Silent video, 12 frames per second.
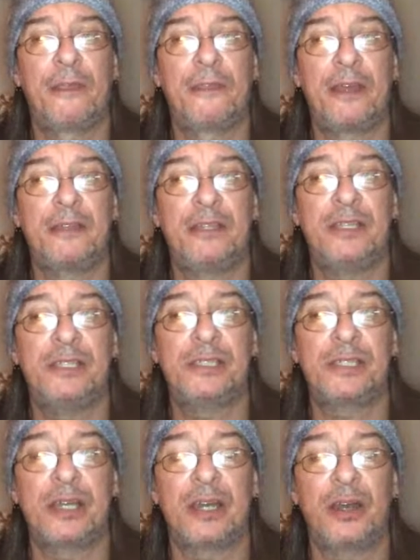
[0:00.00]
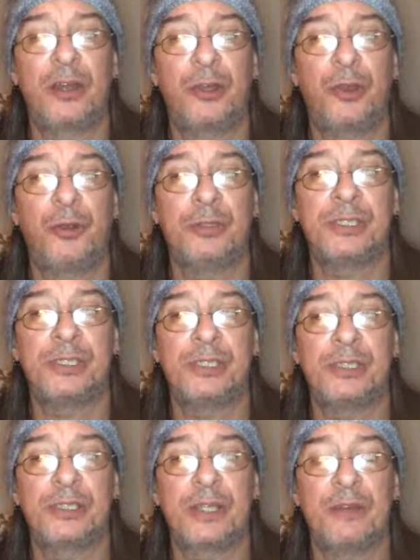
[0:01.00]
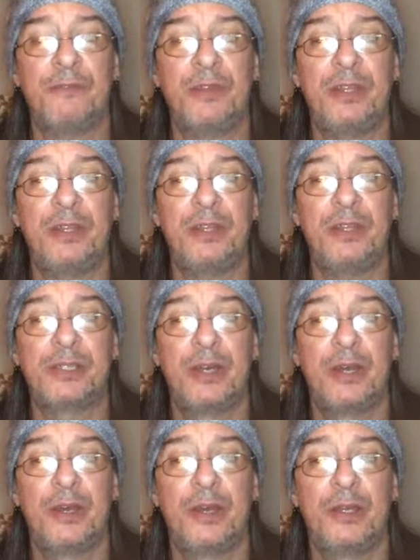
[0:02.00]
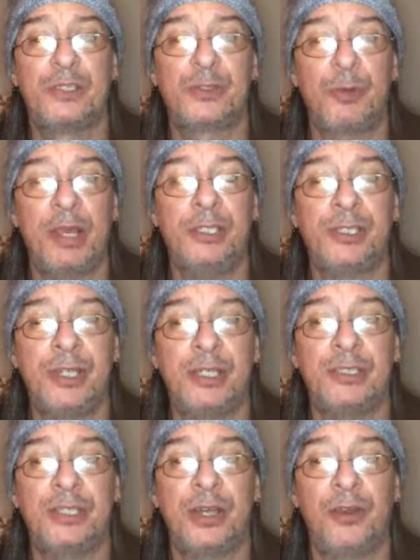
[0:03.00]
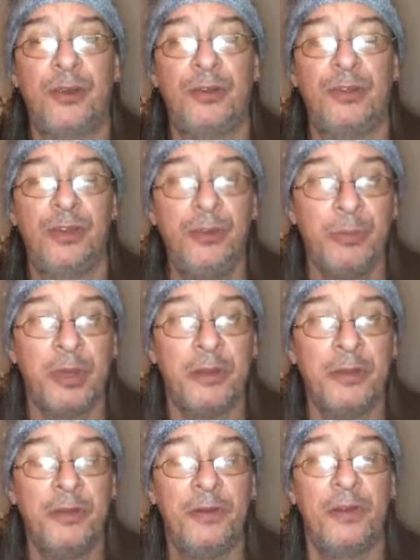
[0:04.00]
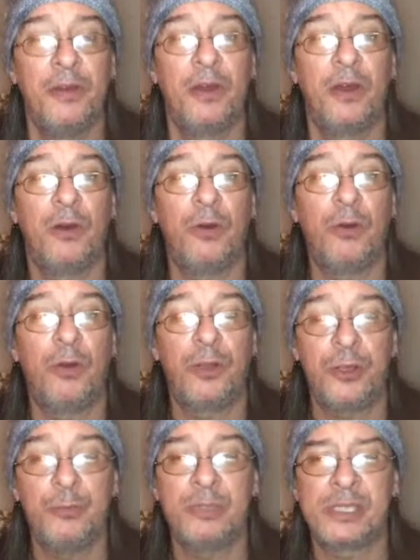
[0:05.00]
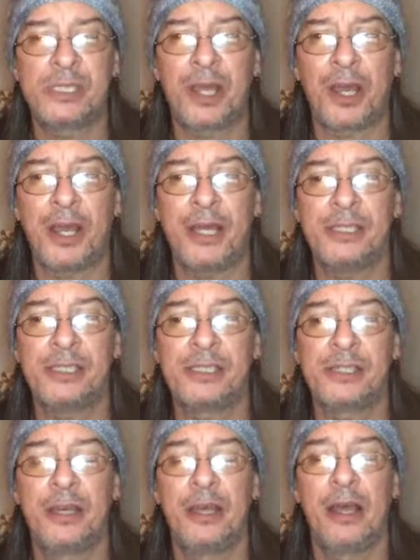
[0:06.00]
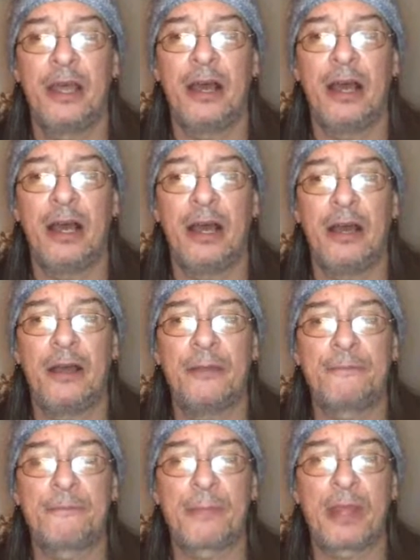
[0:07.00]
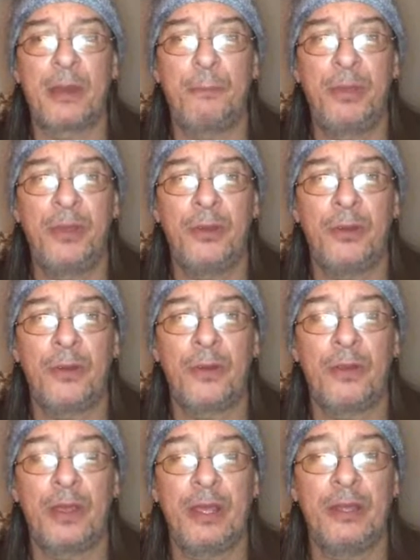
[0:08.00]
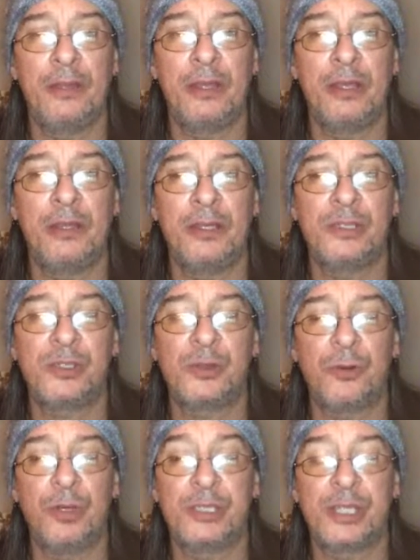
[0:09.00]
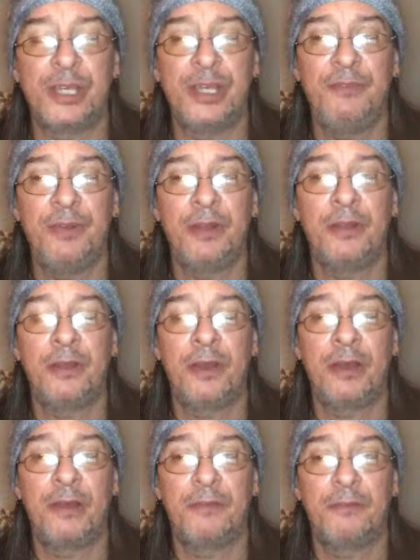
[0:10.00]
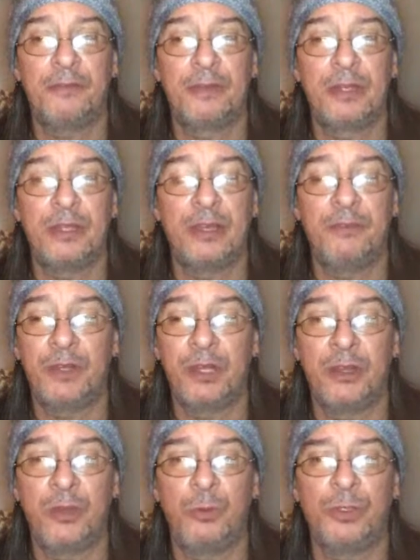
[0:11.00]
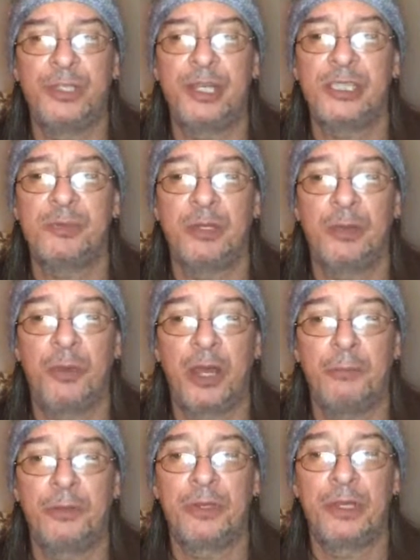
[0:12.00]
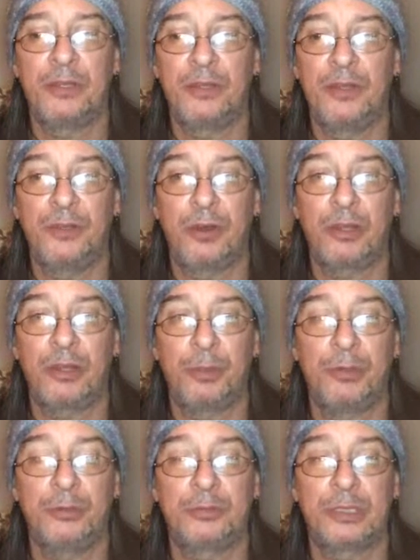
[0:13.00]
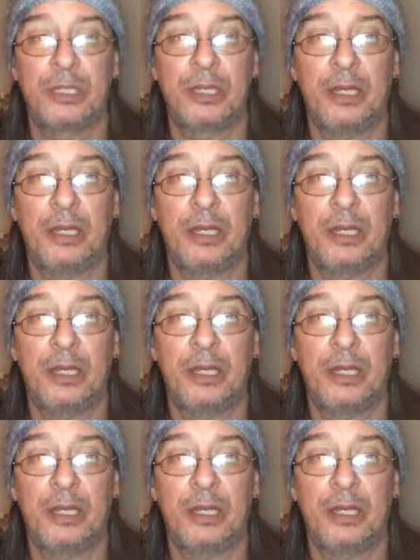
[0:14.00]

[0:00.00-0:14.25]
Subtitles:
that these occurrences of these strange things that aren't human or human size uh, appear in these stories. Like even in the Old Testament in the Bible, they talk about